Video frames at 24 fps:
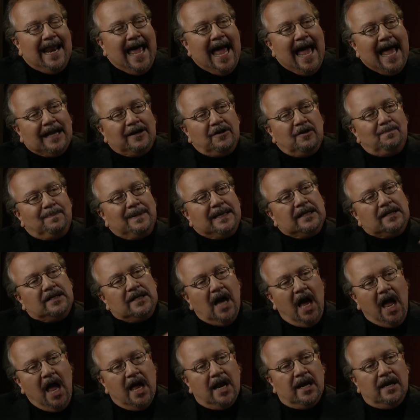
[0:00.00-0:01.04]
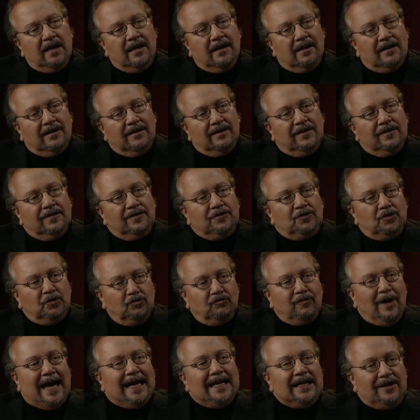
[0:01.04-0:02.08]
had to be done to
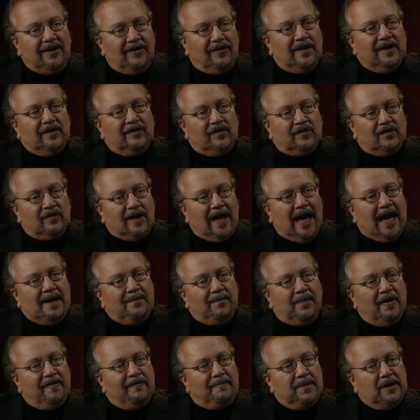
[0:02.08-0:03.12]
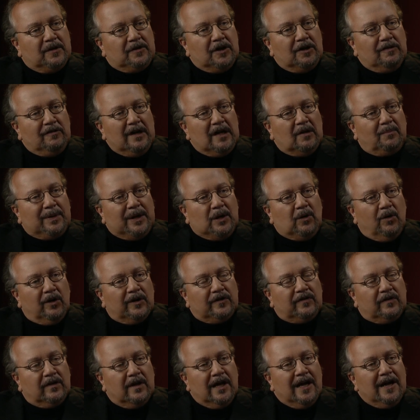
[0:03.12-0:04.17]
write this type of material,
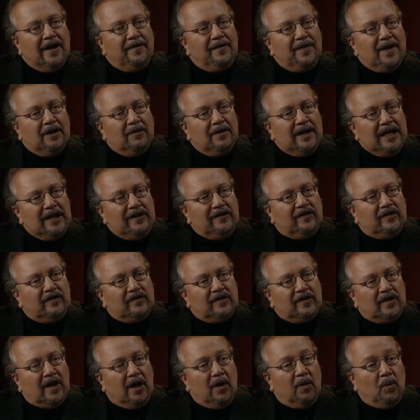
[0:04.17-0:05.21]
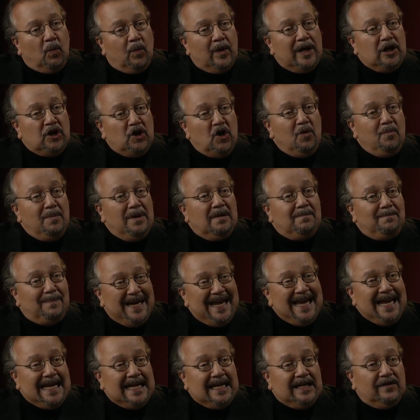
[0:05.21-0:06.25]
because there is, we human
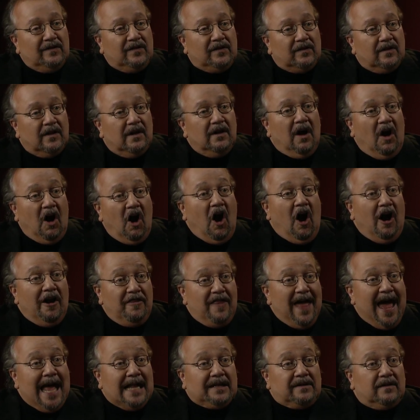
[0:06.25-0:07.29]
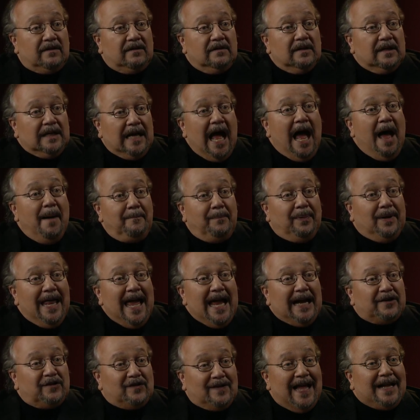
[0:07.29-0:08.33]
beings are that
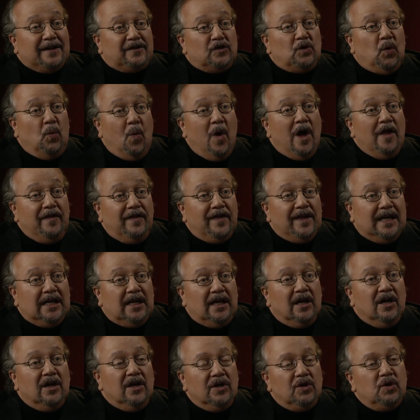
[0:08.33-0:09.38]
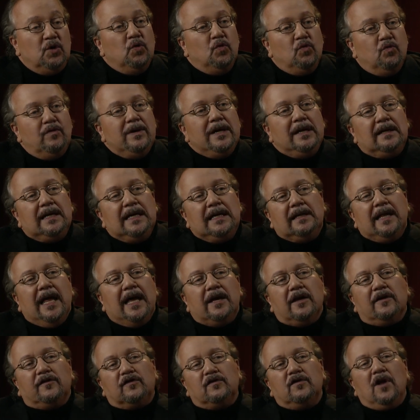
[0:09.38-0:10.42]
complex. That's the one thing you really let
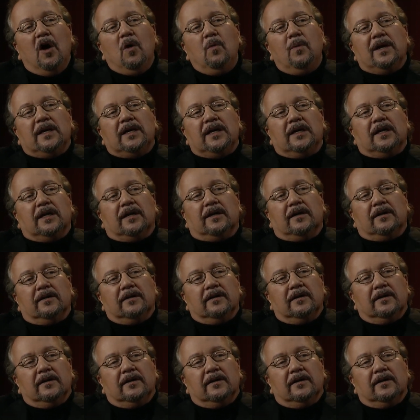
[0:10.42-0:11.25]
us know in here.